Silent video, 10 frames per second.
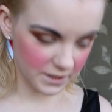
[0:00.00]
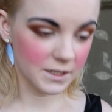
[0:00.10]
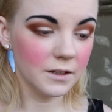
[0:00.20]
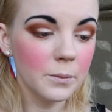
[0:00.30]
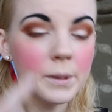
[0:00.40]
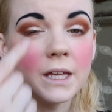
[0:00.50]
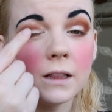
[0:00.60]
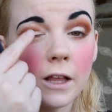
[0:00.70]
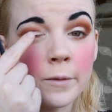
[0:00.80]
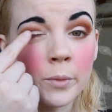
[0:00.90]
that's on the
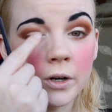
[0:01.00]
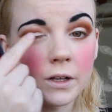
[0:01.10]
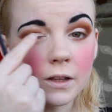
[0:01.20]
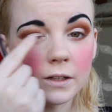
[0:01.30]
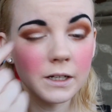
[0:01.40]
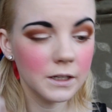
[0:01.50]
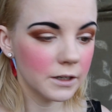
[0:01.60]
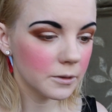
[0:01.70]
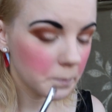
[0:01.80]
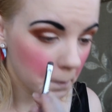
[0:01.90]
main light part of the lid
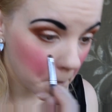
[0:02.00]
here.